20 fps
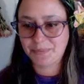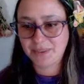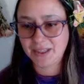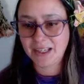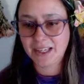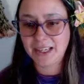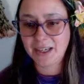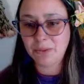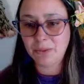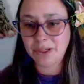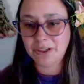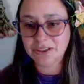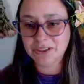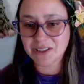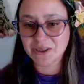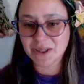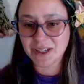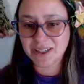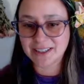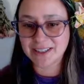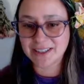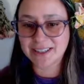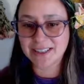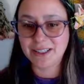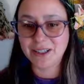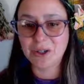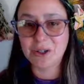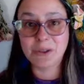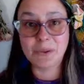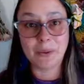And we also got to see
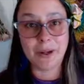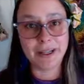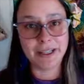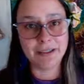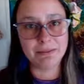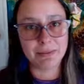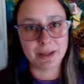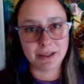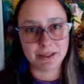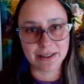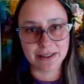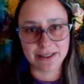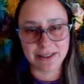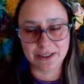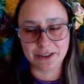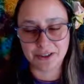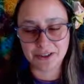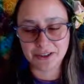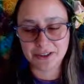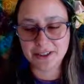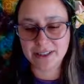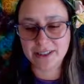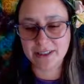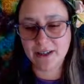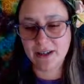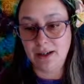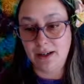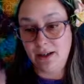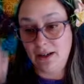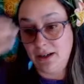Hawaiian monk seals.
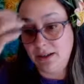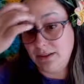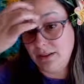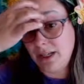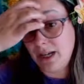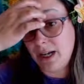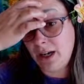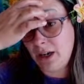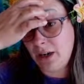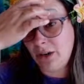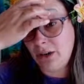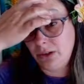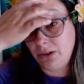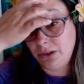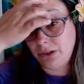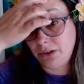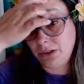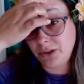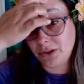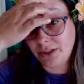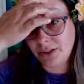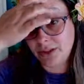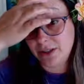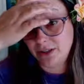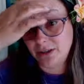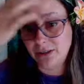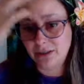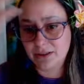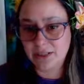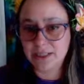Now you'll notice here
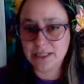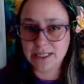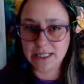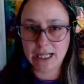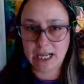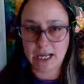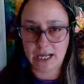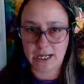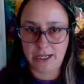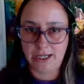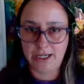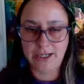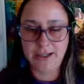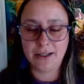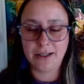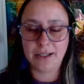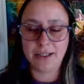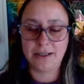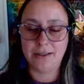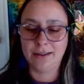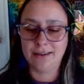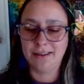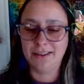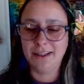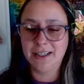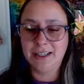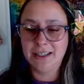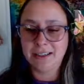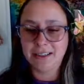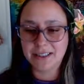there's a sign, and
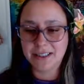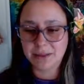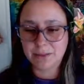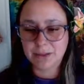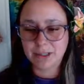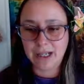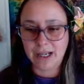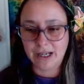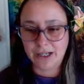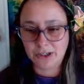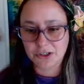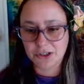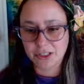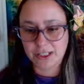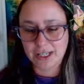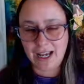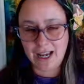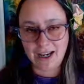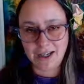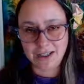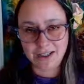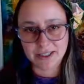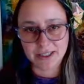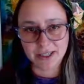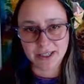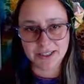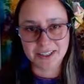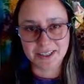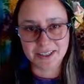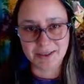someone actually asked
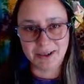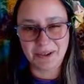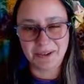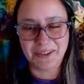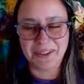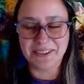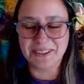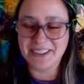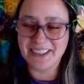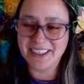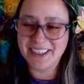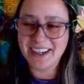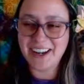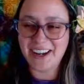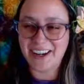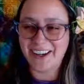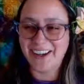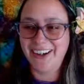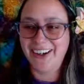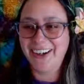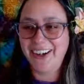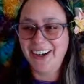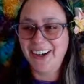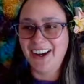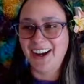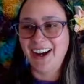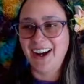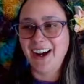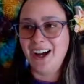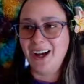us when we were there,
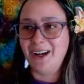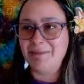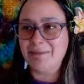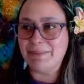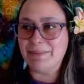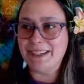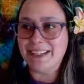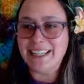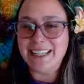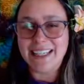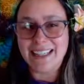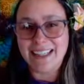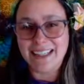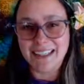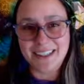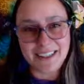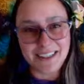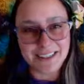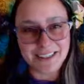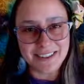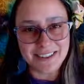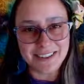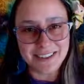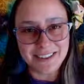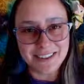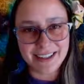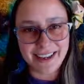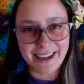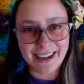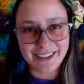
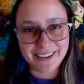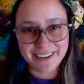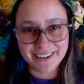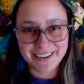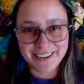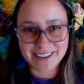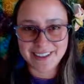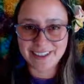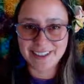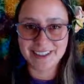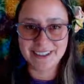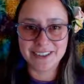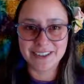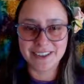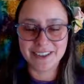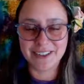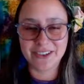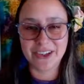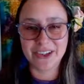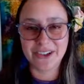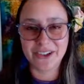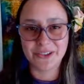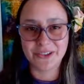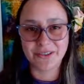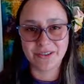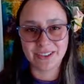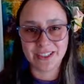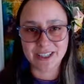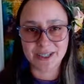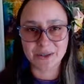how did the seals know
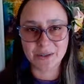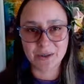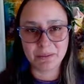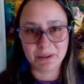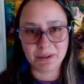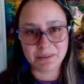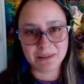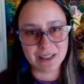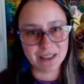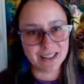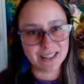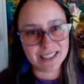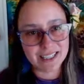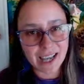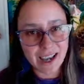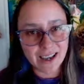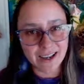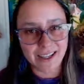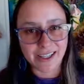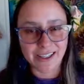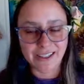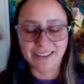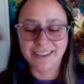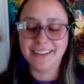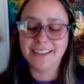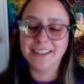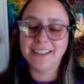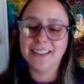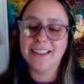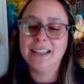to swim up to the sign?
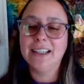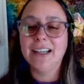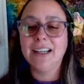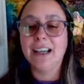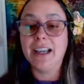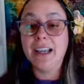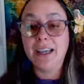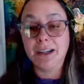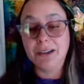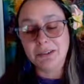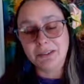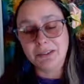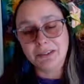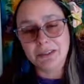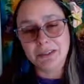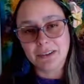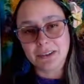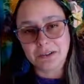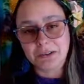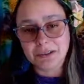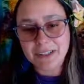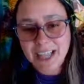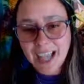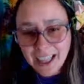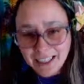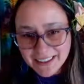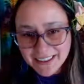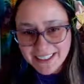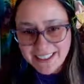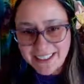And the
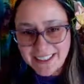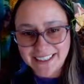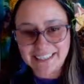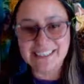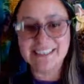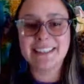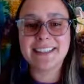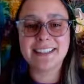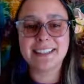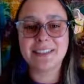reality is